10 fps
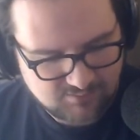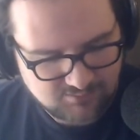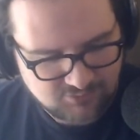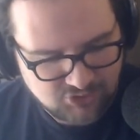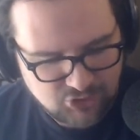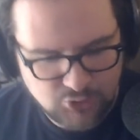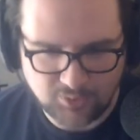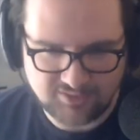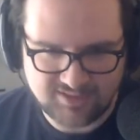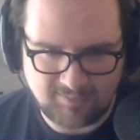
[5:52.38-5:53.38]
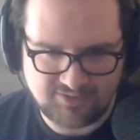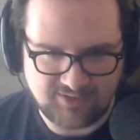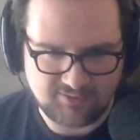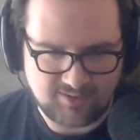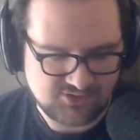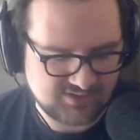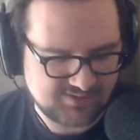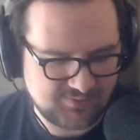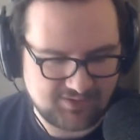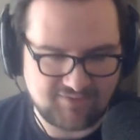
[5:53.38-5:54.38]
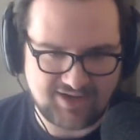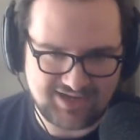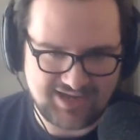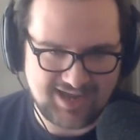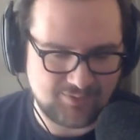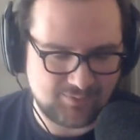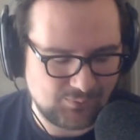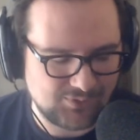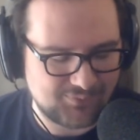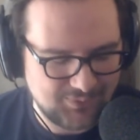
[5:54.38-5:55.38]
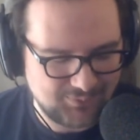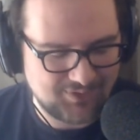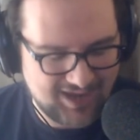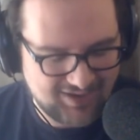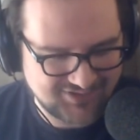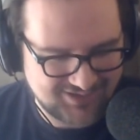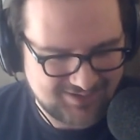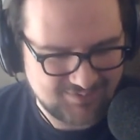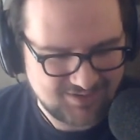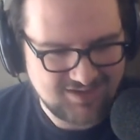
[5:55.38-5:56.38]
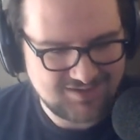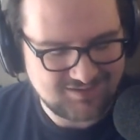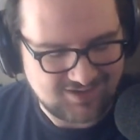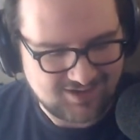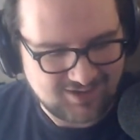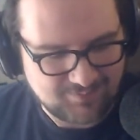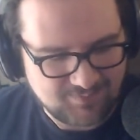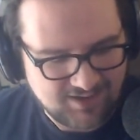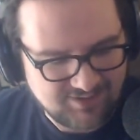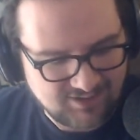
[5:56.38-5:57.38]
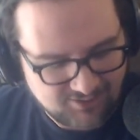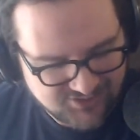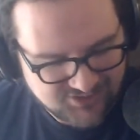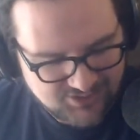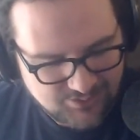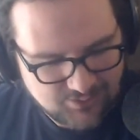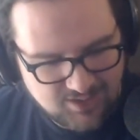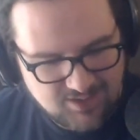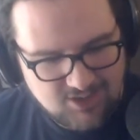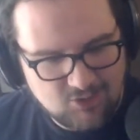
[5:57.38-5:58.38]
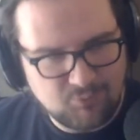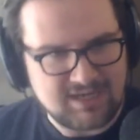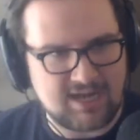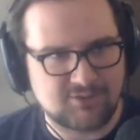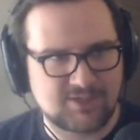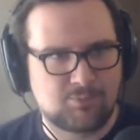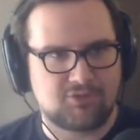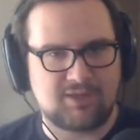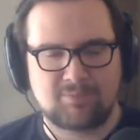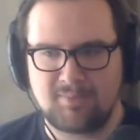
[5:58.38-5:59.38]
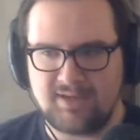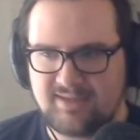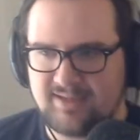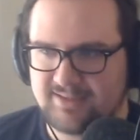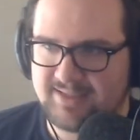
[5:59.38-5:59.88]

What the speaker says: newer types of integrations. We don't have any yet, but we will have some. And then also, we now support the Prometheus